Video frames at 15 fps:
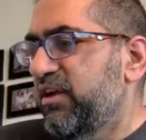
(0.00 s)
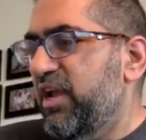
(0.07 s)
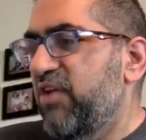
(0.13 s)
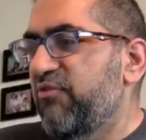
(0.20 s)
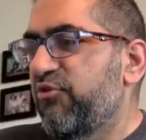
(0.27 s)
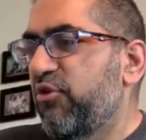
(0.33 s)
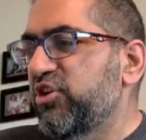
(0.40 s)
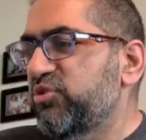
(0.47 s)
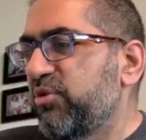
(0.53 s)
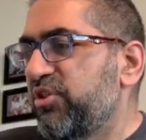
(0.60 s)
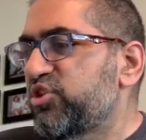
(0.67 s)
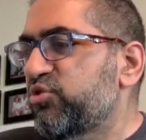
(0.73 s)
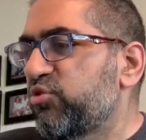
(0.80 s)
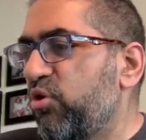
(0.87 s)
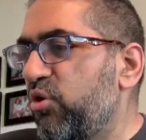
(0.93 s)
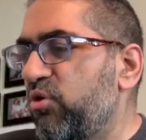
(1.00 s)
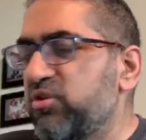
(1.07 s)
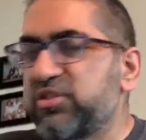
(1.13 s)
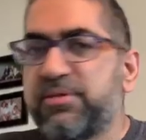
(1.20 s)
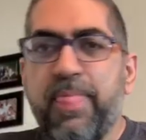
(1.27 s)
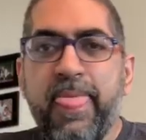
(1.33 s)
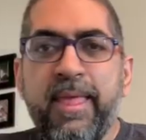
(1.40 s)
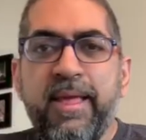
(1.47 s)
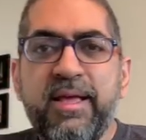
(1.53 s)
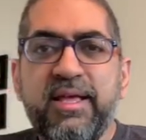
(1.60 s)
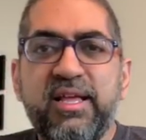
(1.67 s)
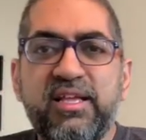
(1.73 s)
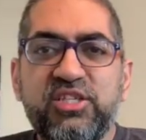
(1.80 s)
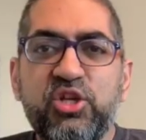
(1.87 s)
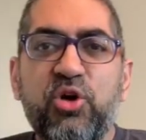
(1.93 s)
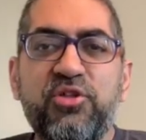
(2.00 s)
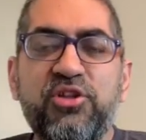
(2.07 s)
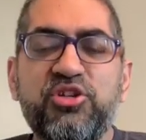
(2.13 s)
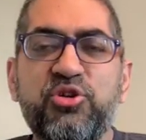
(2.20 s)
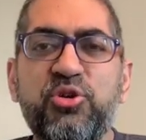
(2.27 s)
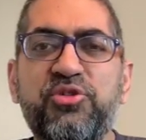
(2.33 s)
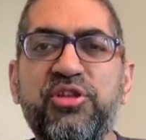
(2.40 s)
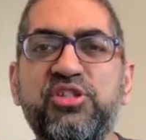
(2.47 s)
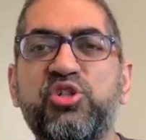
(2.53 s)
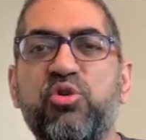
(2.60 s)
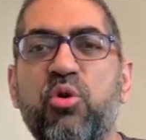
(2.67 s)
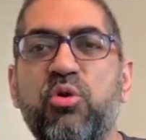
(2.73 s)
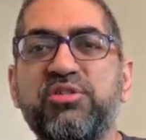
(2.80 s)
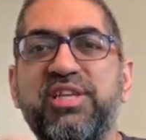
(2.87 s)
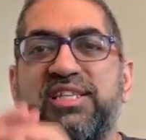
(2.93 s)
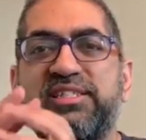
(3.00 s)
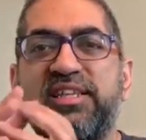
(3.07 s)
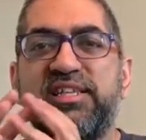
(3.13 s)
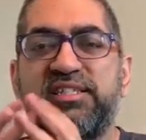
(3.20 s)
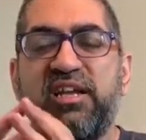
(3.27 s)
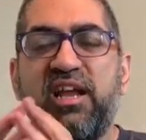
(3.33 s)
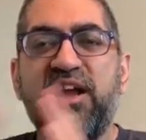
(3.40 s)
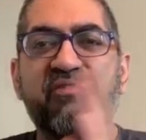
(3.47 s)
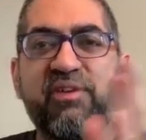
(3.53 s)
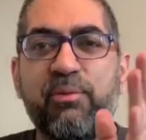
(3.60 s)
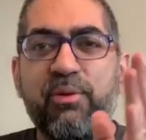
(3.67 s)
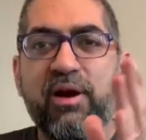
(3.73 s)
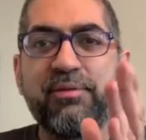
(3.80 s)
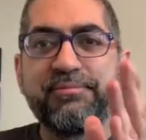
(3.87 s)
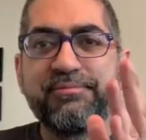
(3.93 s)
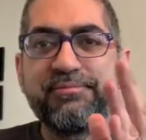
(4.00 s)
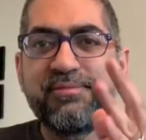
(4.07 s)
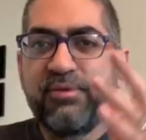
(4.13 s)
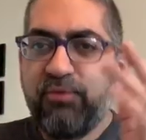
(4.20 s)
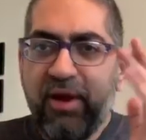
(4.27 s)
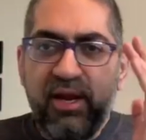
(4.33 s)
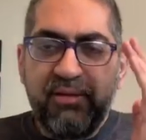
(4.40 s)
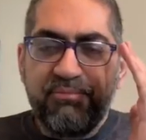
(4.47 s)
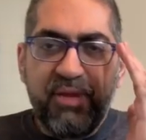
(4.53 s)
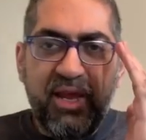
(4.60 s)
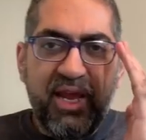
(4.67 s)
Okay, first one, trolls. So the truth is trolls exist everywhere, right?